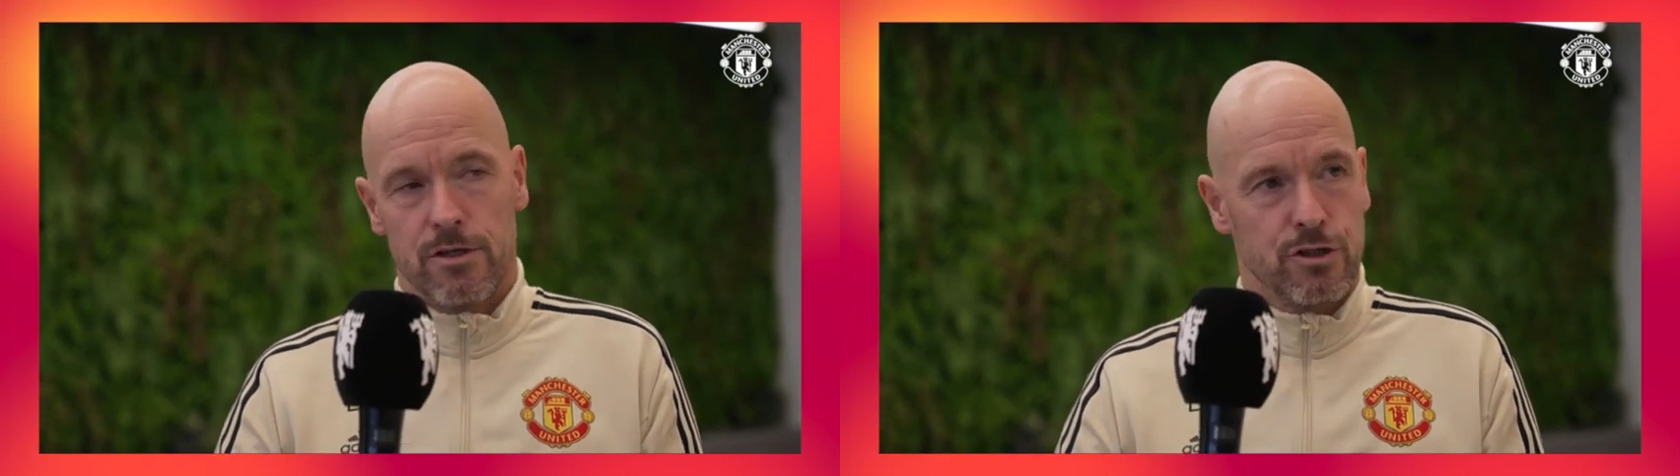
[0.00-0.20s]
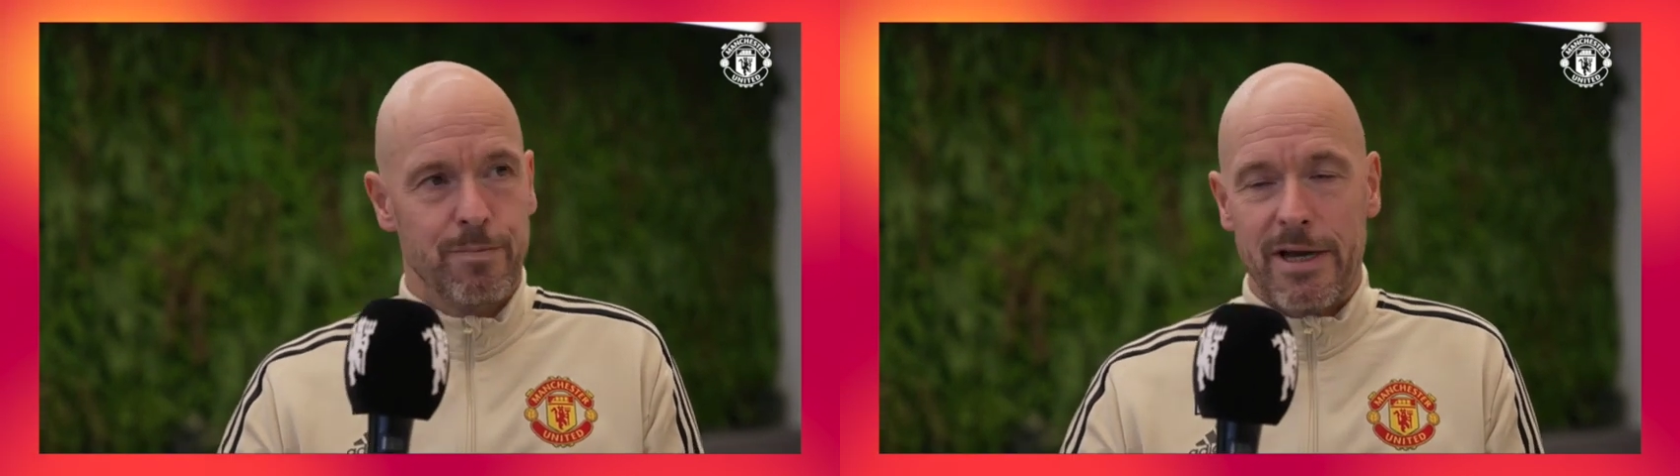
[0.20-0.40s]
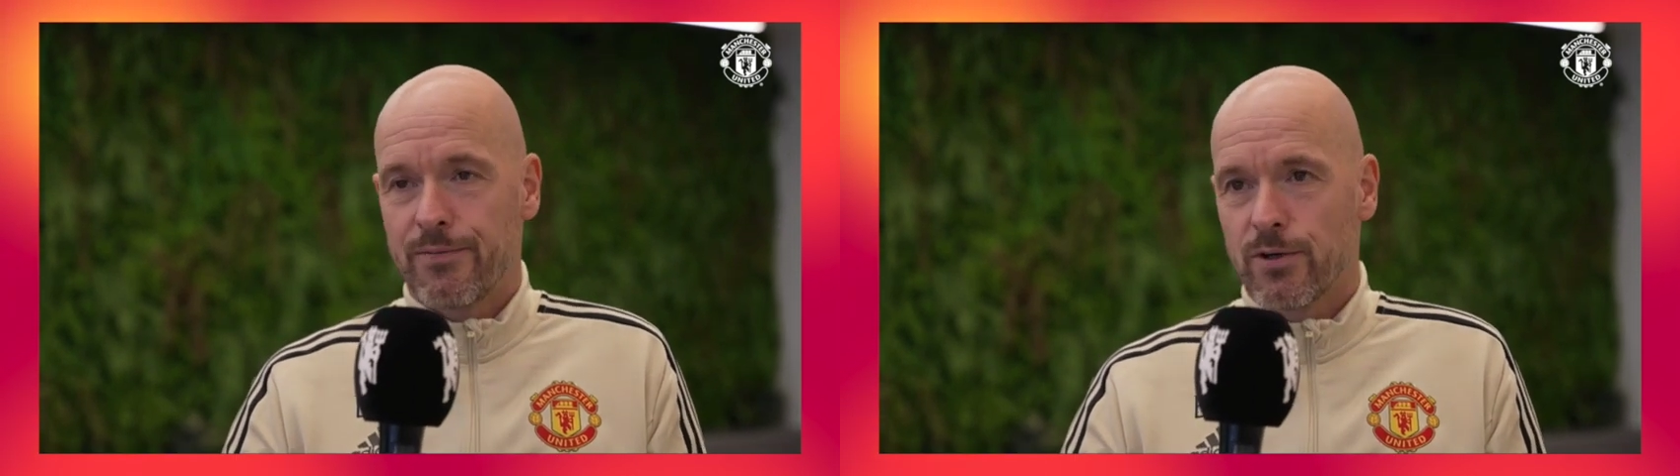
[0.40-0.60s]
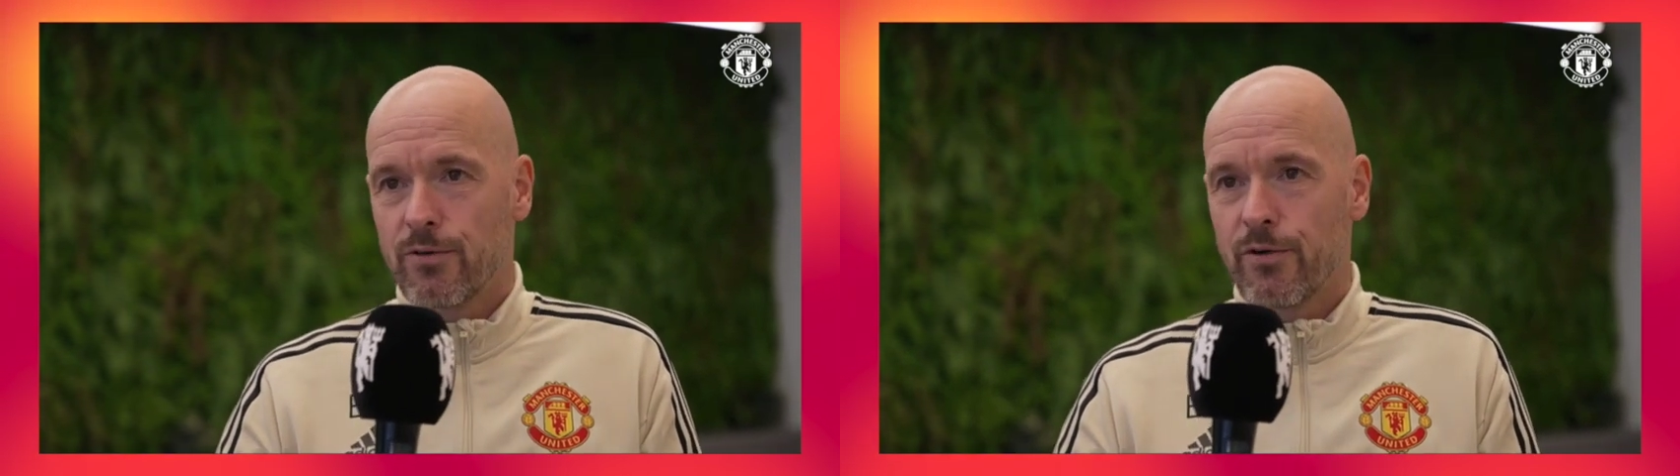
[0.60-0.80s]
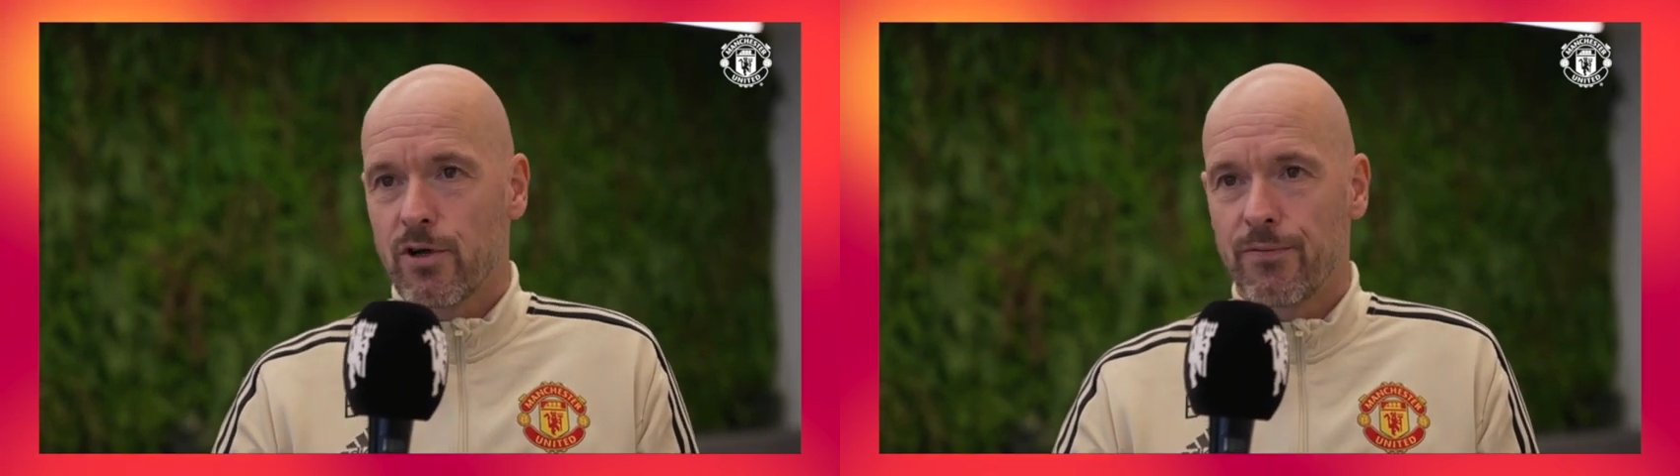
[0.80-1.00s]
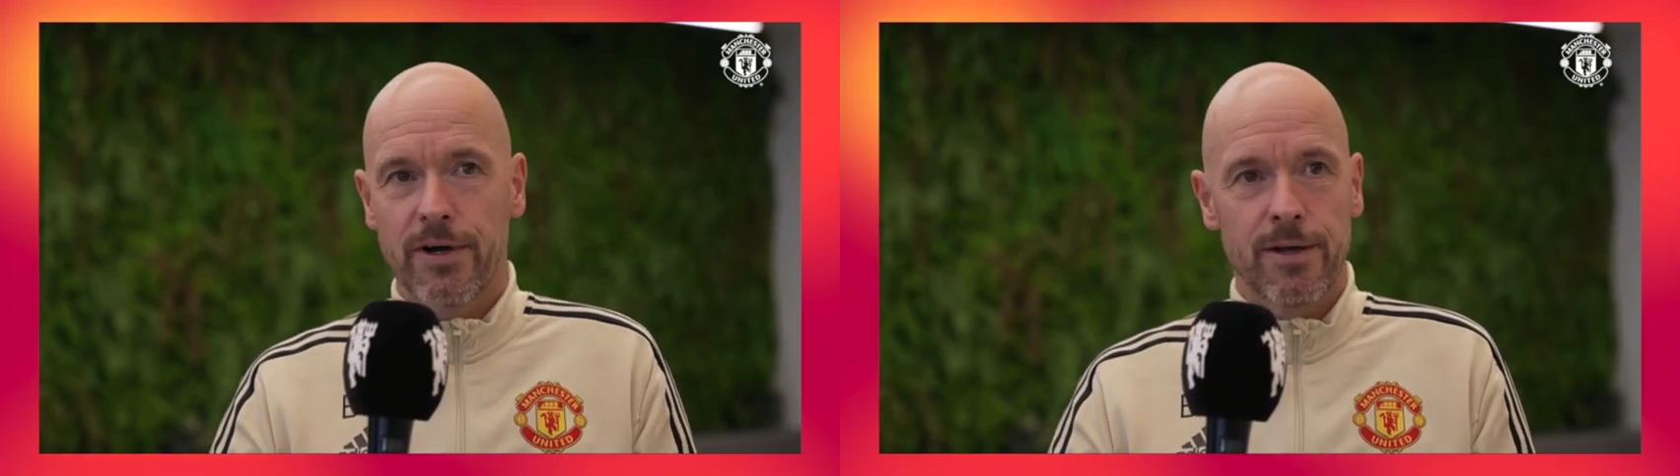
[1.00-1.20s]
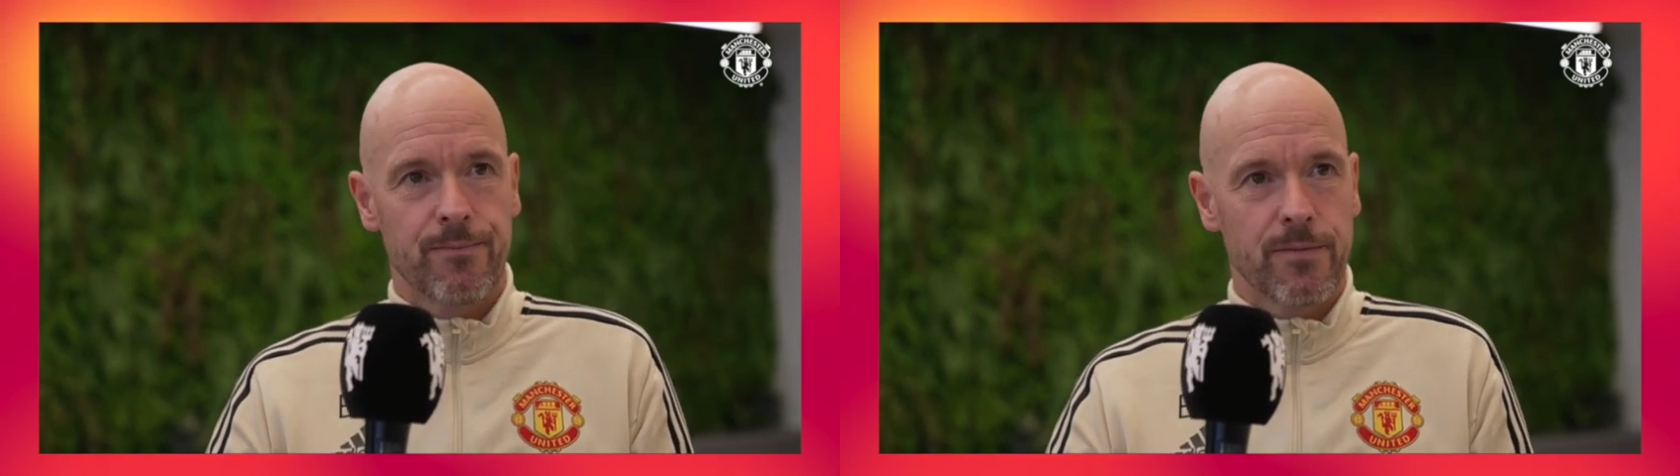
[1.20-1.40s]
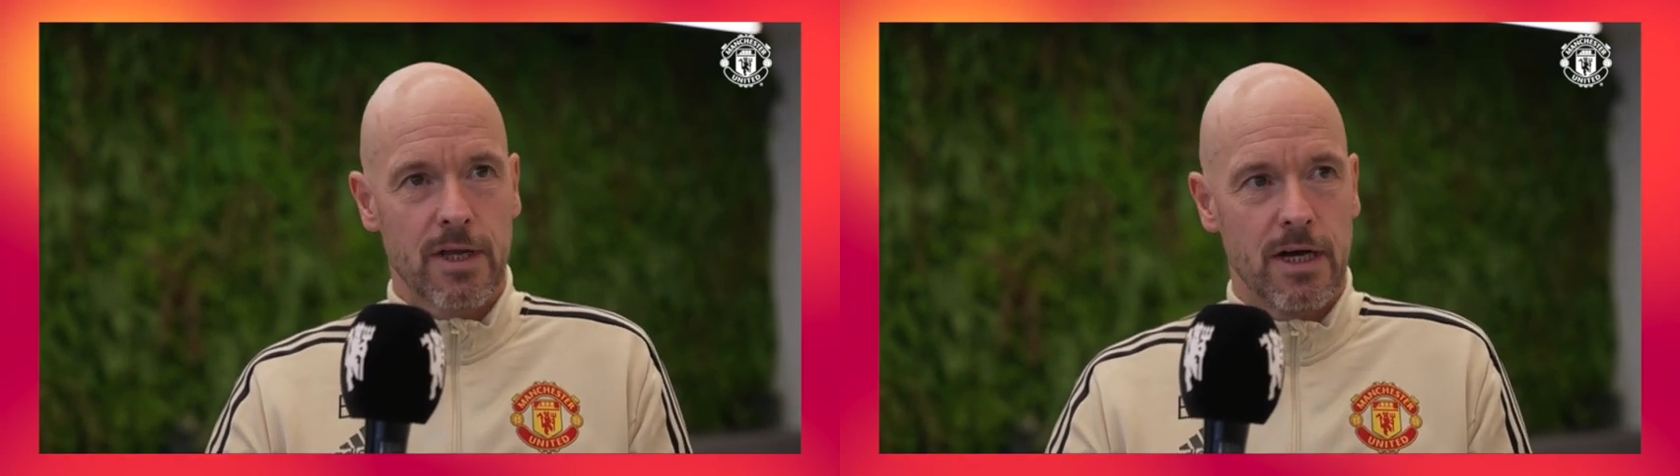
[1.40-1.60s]
It's better for the recovery.
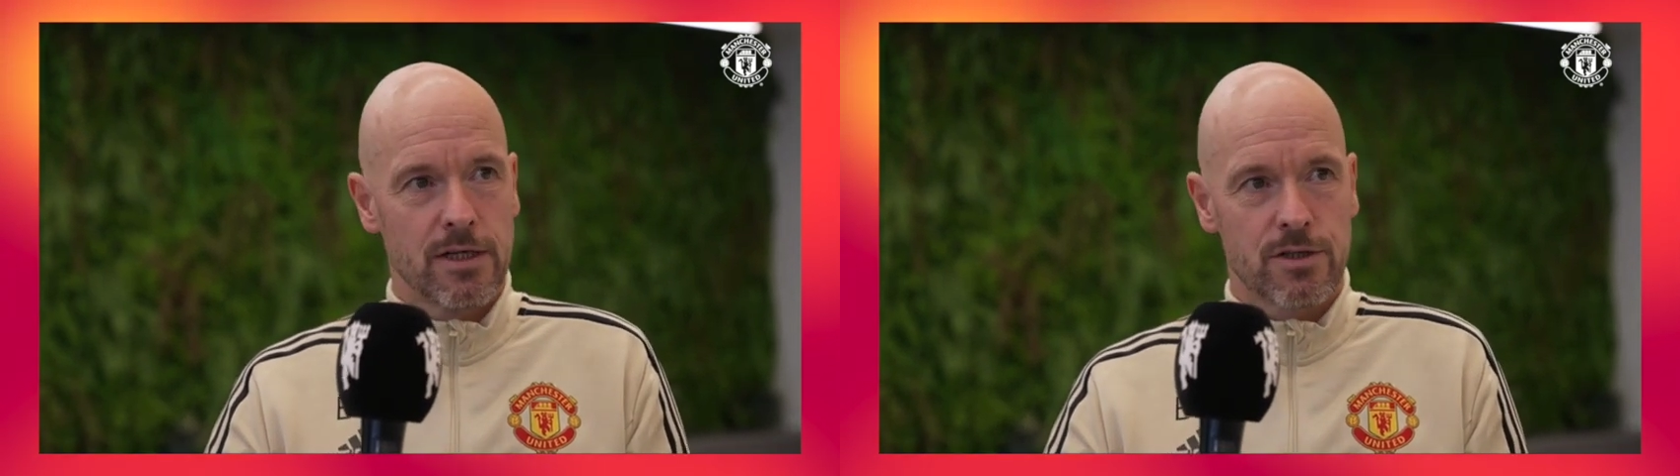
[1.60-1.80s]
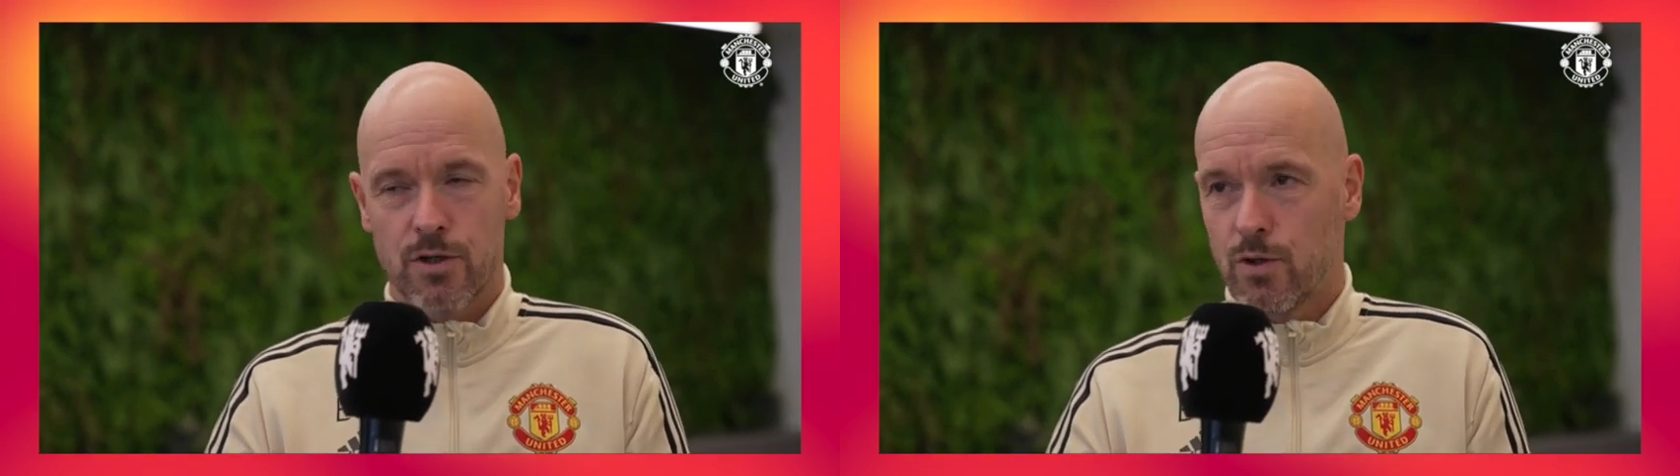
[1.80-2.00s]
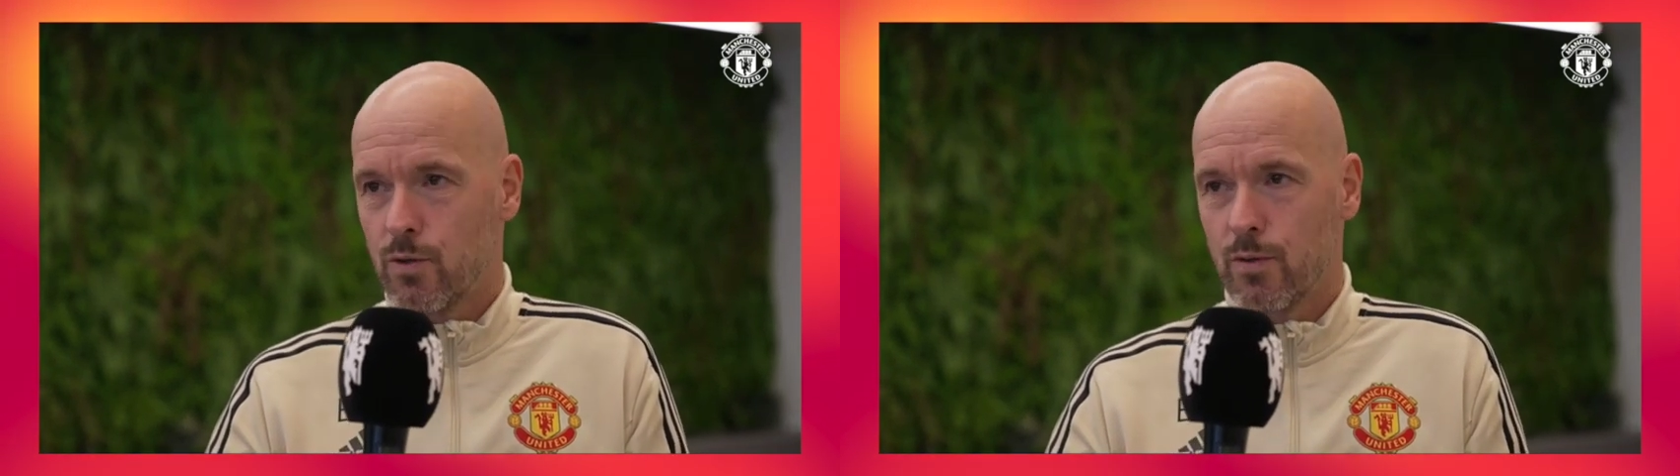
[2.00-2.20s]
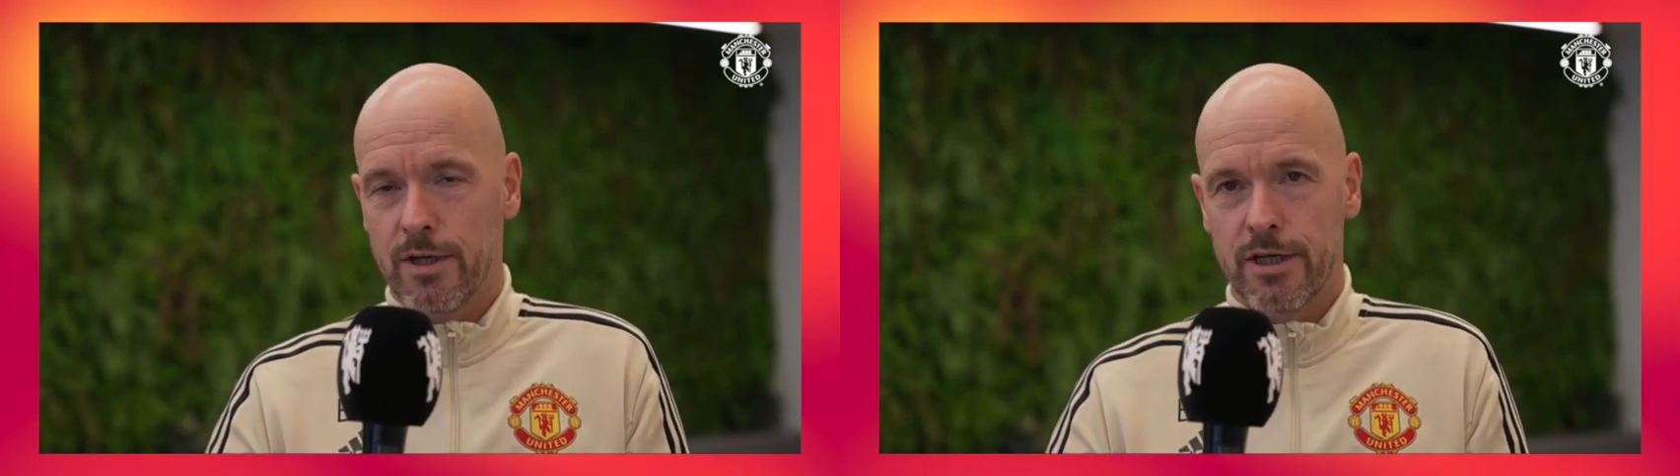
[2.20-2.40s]
And so